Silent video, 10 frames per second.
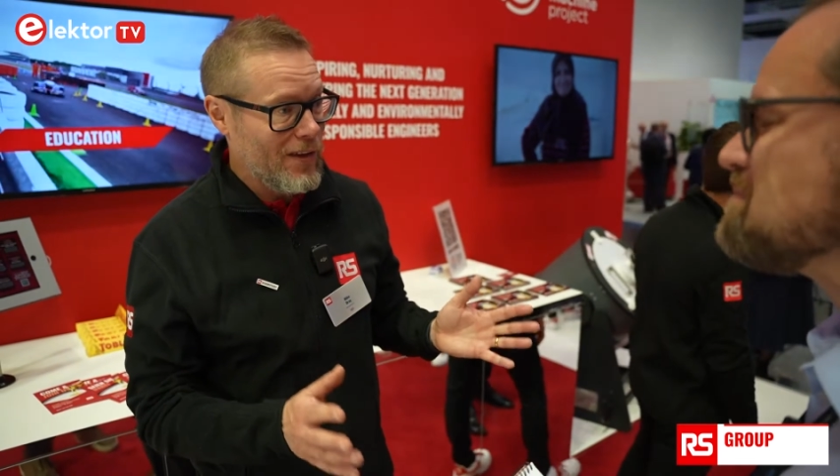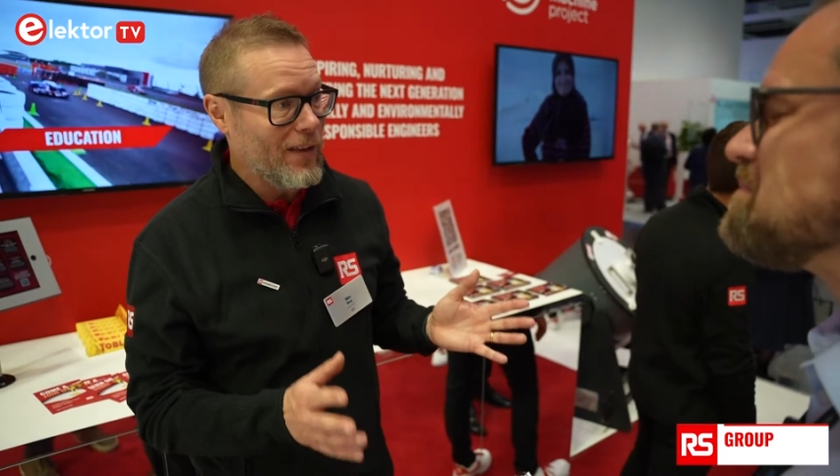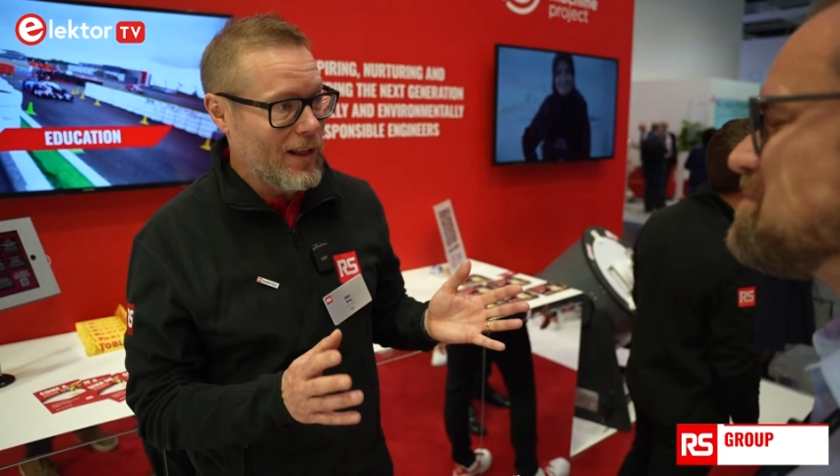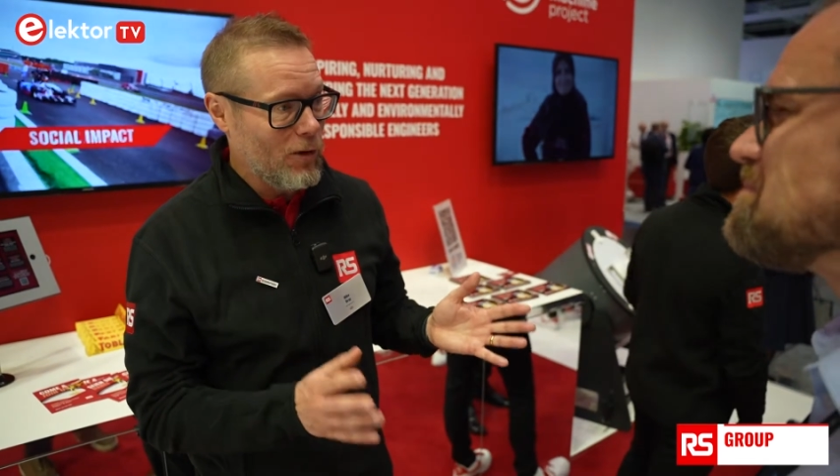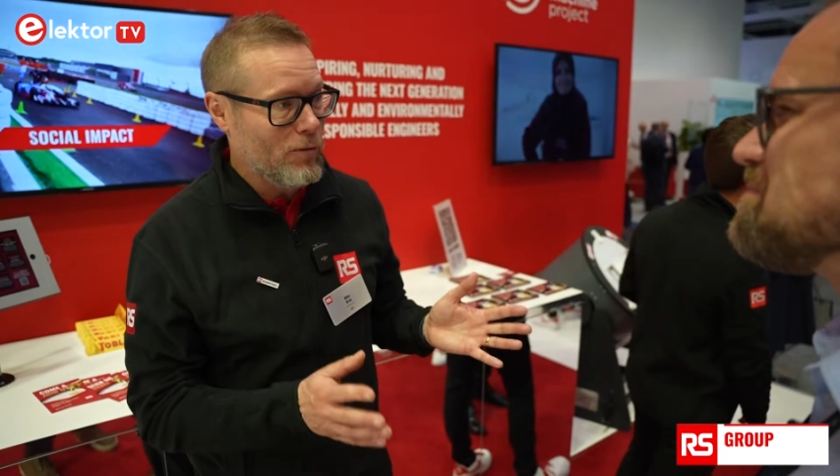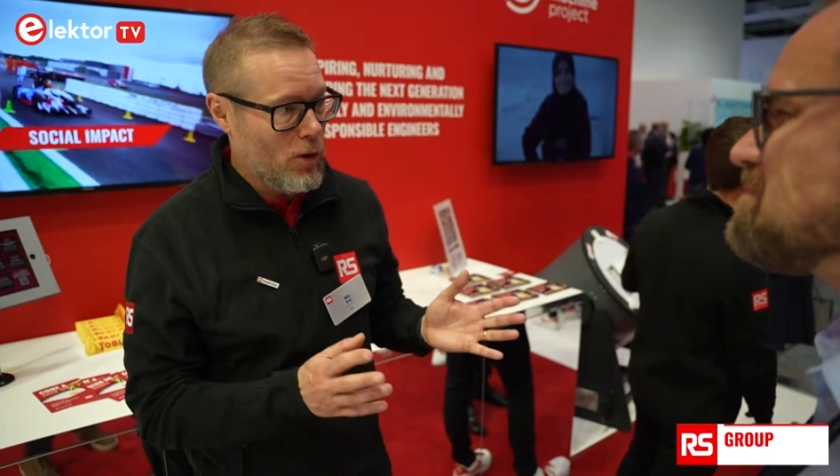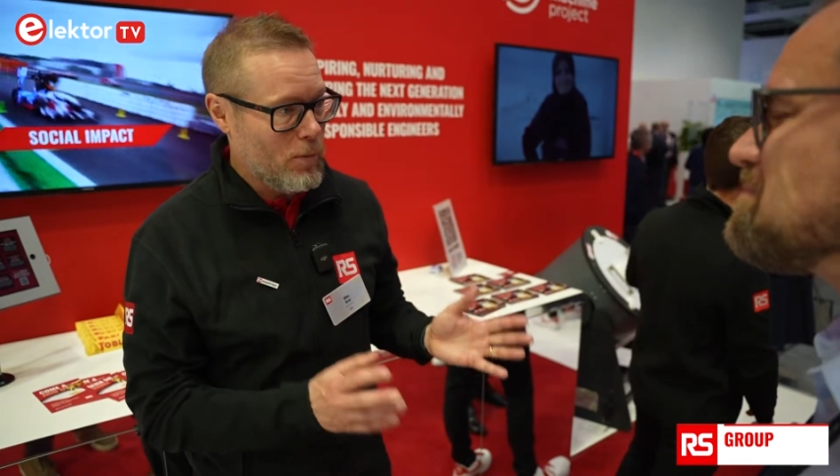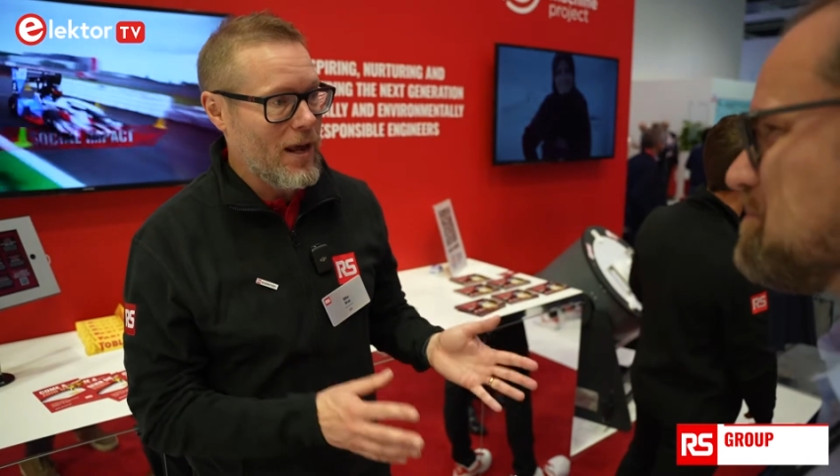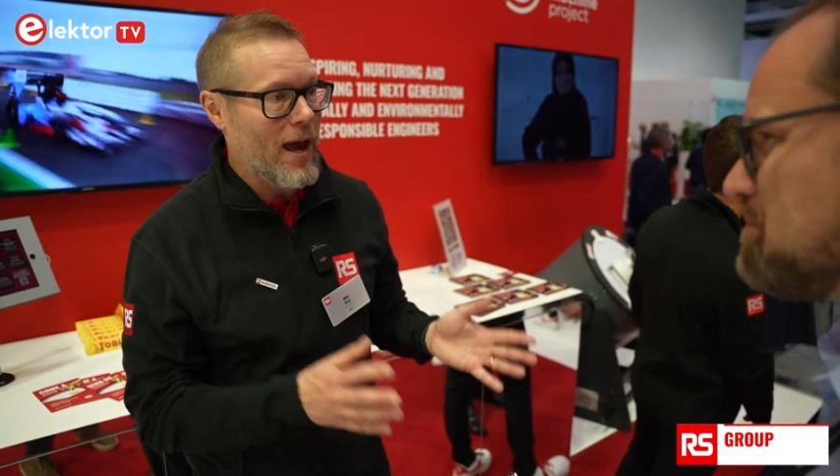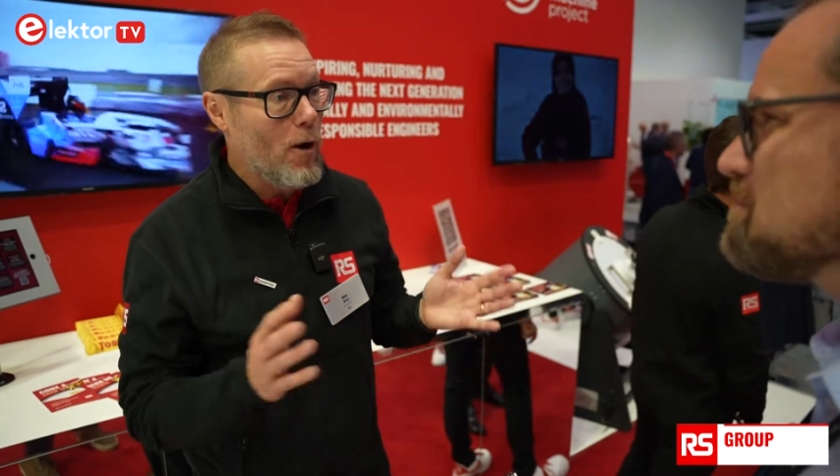then they look for a
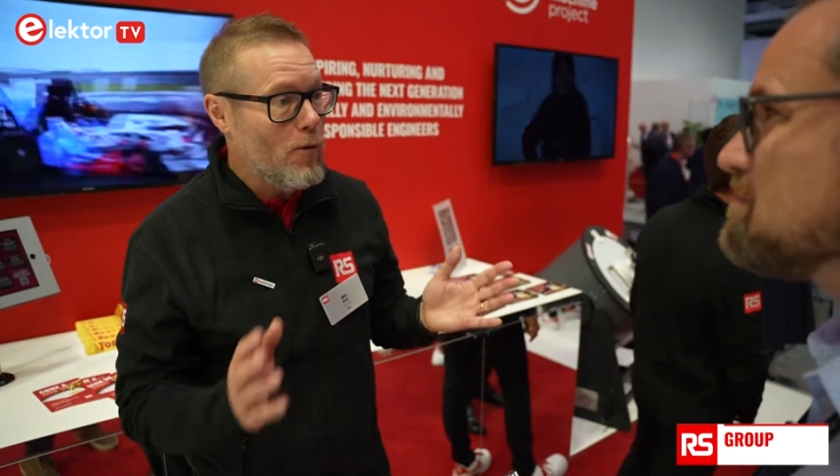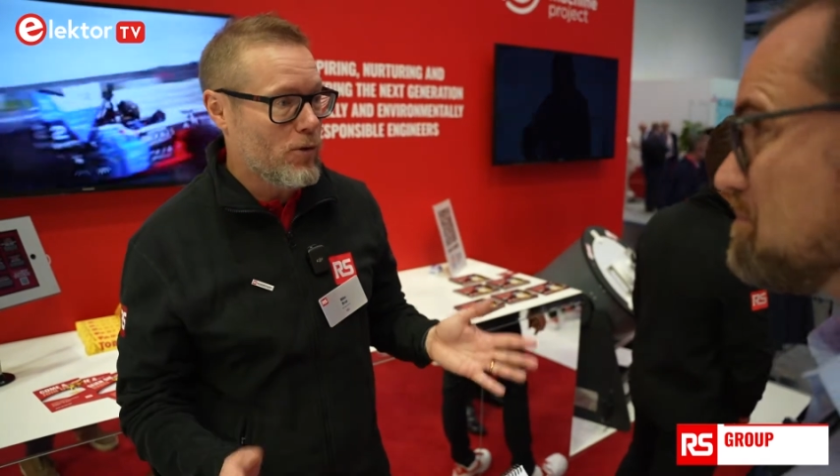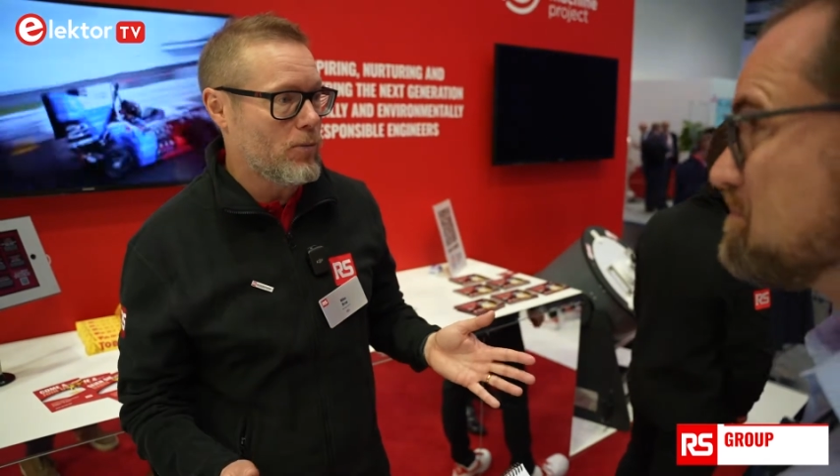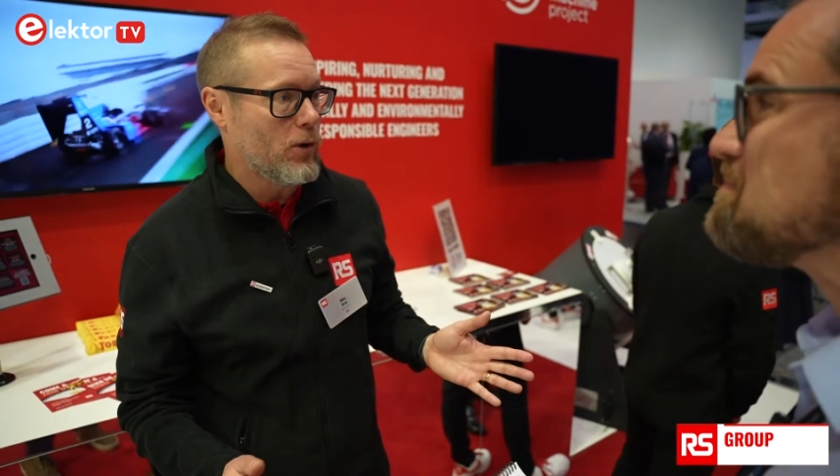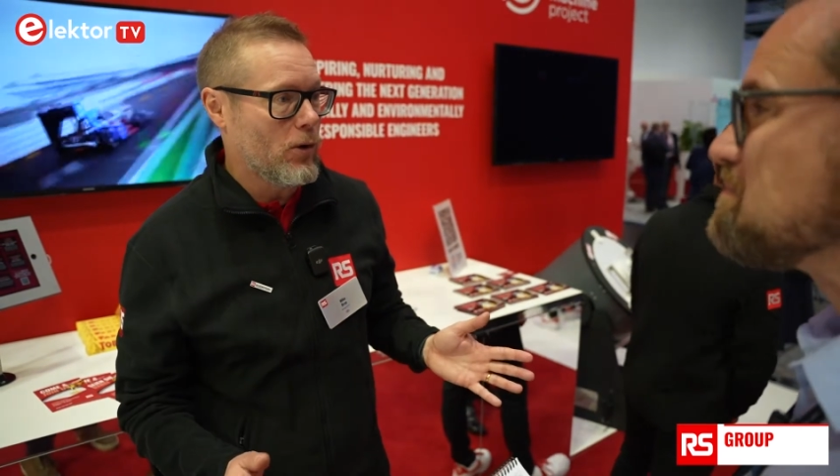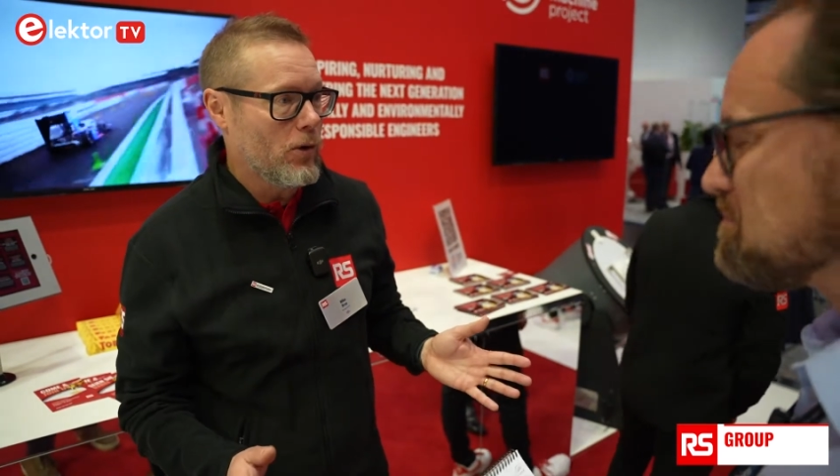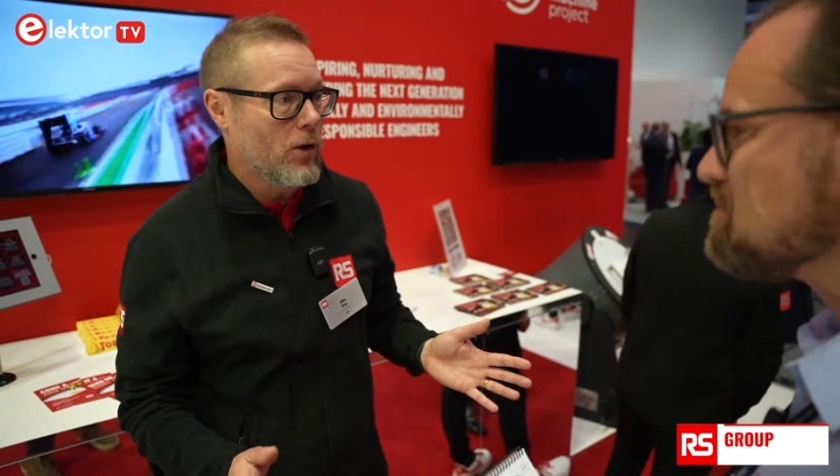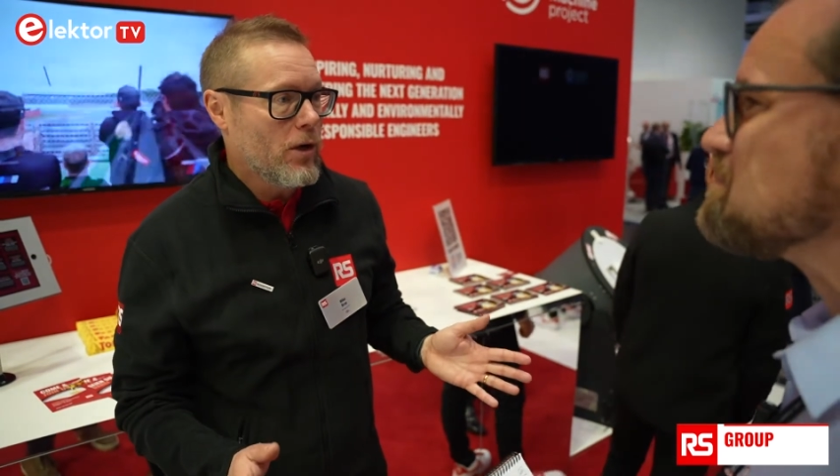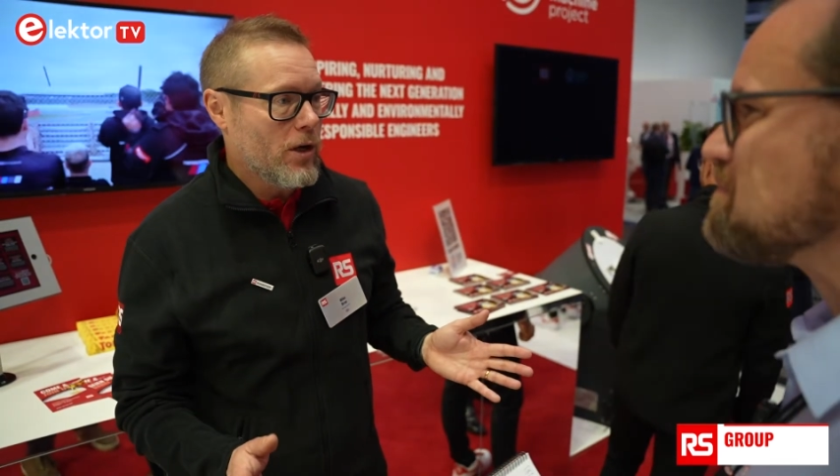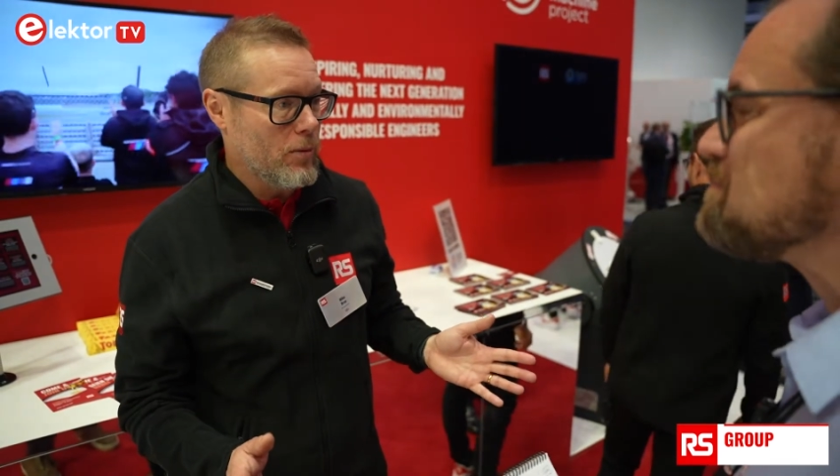bit of help from
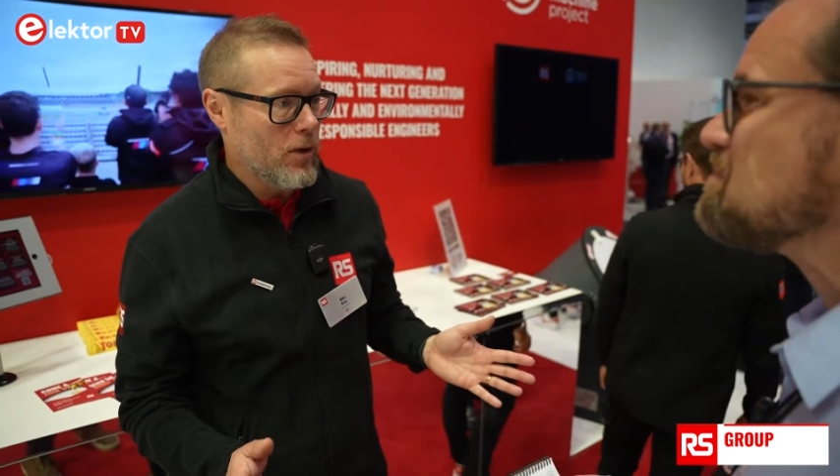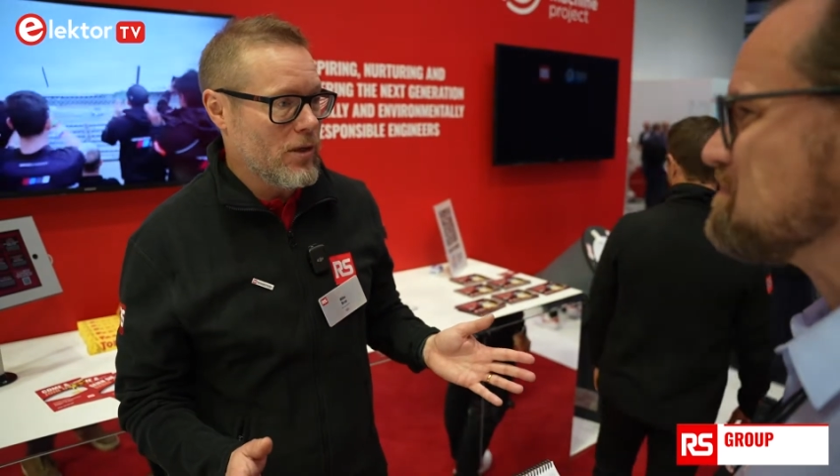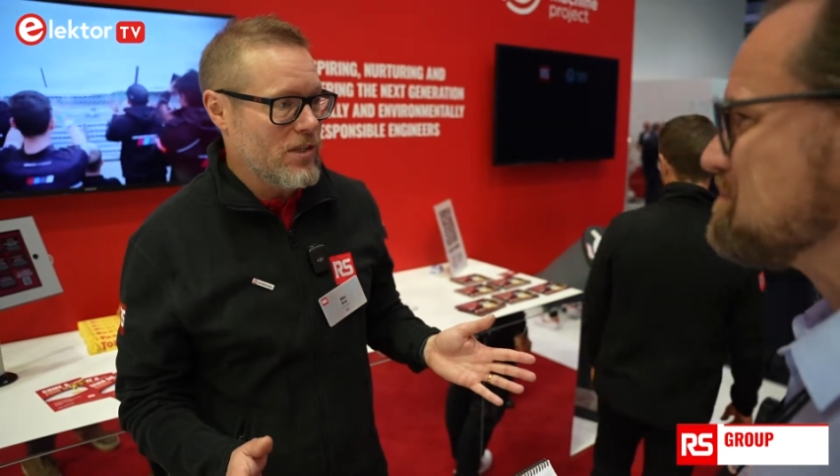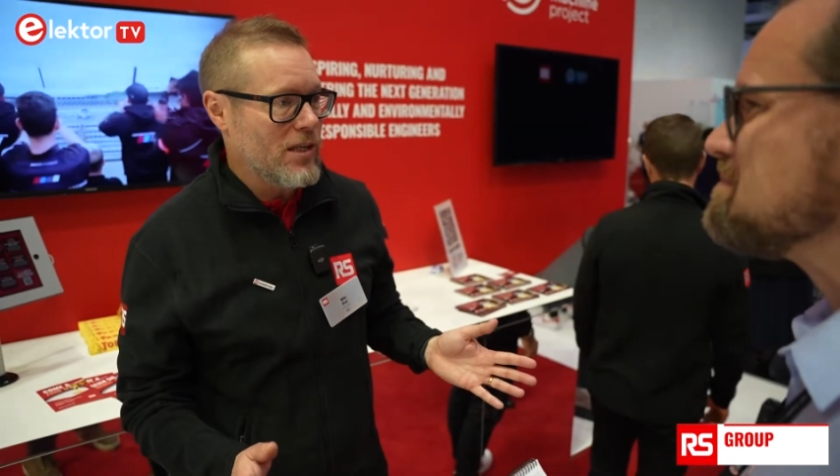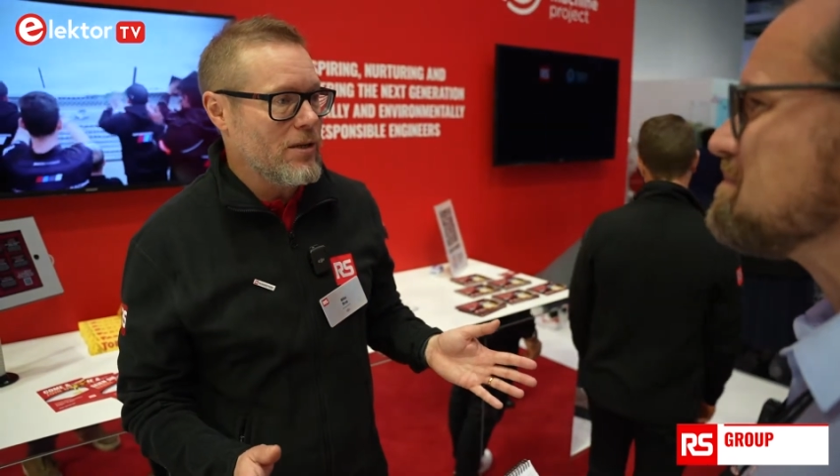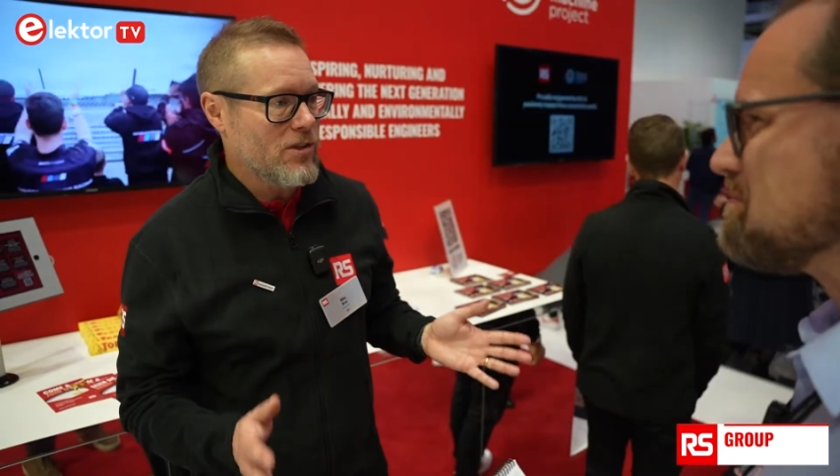the community,